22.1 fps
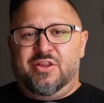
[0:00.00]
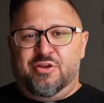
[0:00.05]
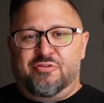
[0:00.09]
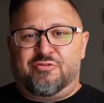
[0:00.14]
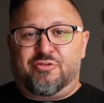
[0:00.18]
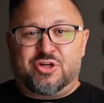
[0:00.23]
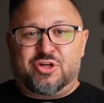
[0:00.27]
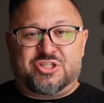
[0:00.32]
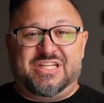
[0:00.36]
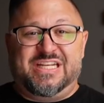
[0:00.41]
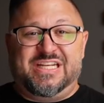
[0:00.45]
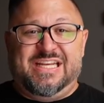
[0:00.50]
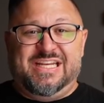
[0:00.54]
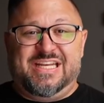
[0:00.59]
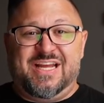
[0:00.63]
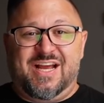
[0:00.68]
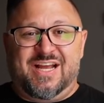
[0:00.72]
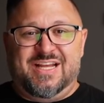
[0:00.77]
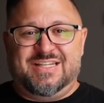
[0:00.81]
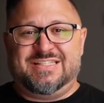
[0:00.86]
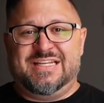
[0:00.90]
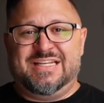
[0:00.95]
the first thing he
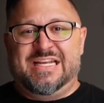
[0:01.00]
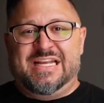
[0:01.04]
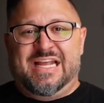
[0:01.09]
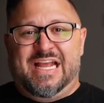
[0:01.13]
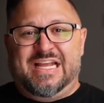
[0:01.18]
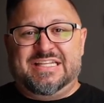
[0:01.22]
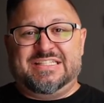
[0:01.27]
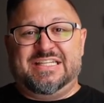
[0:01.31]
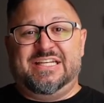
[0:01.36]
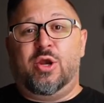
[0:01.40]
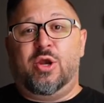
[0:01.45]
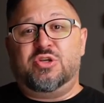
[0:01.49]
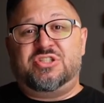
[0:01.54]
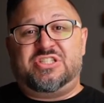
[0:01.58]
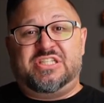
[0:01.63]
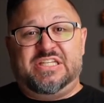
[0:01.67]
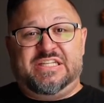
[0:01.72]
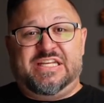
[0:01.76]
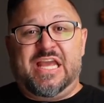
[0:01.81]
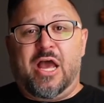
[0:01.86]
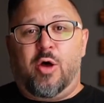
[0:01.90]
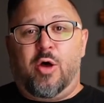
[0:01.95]
does is he goes
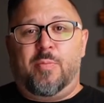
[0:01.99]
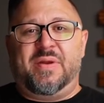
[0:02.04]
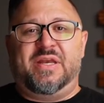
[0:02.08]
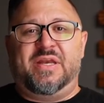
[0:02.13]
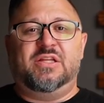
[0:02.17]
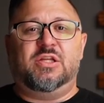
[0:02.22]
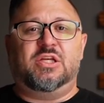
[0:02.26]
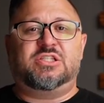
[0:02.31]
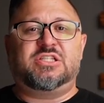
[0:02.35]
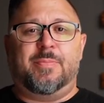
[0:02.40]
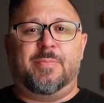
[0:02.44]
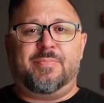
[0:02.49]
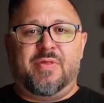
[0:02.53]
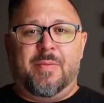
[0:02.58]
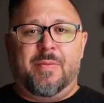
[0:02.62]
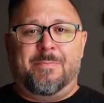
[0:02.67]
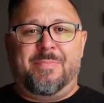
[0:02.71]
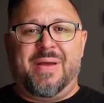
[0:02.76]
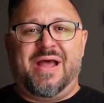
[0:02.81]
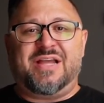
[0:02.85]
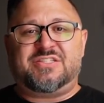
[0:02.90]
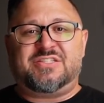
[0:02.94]
to Yelp and he looks up the
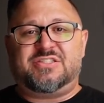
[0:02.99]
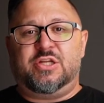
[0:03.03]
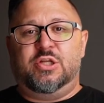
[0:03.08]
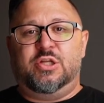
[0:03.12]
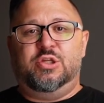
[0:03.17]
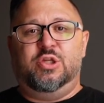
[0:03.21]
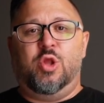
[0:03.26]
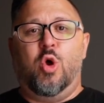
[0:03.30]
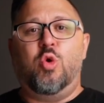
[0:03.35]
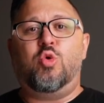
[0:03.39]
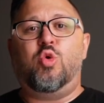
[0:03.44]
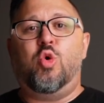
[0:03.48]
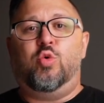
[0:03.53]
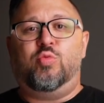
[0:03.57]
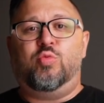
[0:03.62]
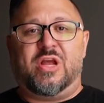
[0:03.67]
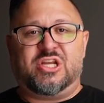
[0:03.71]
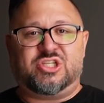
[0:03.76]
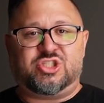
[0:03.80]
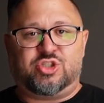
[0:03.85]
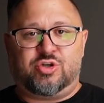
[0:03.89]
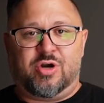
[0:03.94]
best local
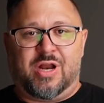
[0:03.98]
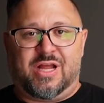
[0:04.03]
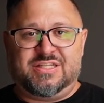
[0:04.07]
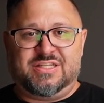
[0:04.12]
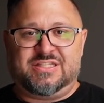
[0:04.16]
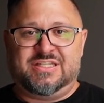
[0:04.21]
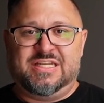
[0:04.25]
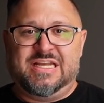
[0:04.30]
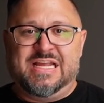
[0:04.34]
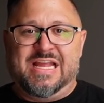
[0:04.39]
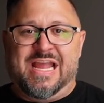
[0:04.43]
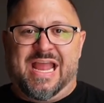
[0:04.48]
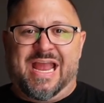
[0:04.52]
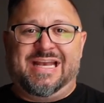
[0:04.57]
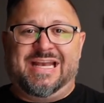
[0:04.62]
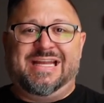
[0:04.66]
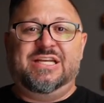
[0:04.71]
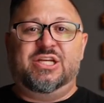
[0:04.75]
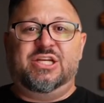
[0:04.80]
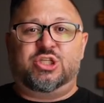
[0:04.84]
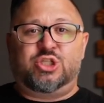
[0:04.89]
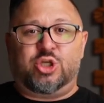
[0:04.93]
restaurants and
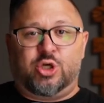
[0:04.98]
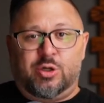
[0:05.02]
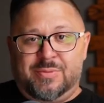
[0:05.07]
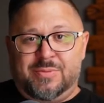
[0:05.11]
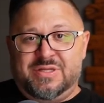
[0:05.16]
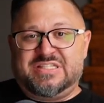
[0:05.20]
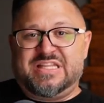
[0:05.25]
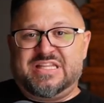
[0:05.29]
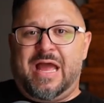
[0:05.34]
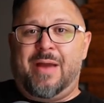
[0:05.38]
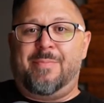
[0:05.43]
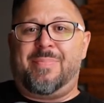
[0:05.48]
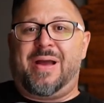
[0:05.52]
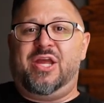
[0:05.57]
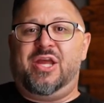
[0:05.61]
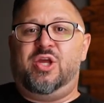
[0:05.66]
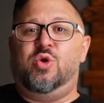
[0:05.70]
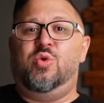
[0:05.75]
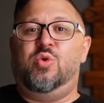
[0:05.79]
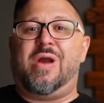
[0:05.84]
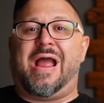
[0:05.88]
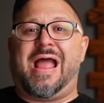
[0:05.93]
he determines that by
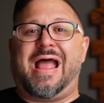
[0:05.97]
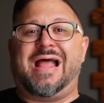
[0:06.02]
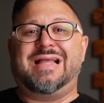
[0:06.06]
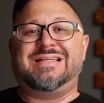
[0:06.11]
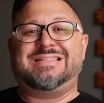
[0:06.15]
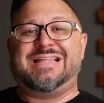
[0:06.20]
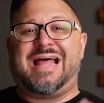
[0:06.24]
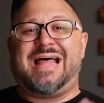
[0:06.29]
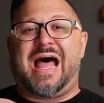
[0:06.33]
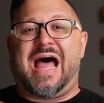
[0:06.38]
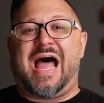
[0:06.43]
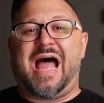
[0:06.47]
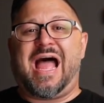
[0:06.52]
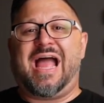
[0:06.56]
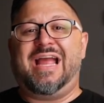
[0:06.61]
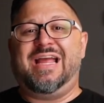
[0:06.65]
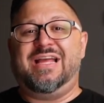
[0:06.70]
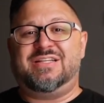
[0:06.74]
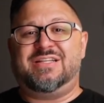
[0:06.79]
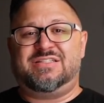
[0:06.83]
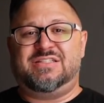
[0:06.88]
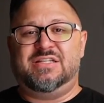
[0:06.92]
who has the
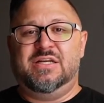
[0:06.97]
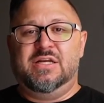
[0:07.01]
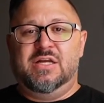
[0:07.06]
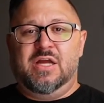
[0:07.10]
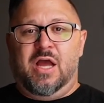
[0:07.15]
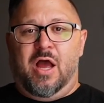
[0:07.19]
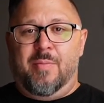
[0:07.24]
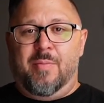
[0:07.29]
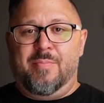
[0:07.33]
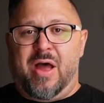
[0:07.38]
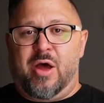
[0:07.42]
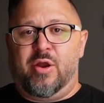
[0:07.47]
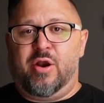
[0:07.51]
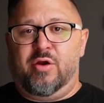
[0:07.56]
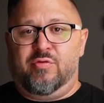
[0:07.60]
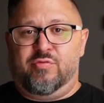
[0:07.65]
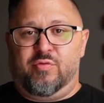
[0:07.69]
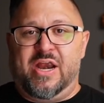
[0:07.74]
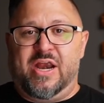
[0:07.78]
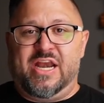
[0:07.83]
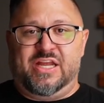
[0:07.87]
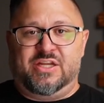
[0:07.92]
highest amount
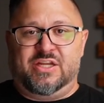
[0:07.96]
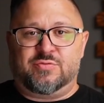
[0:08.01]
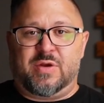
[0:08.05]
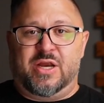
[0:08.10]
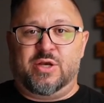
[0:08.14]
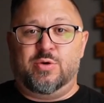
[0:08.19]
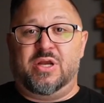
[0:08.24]
of ratings, right?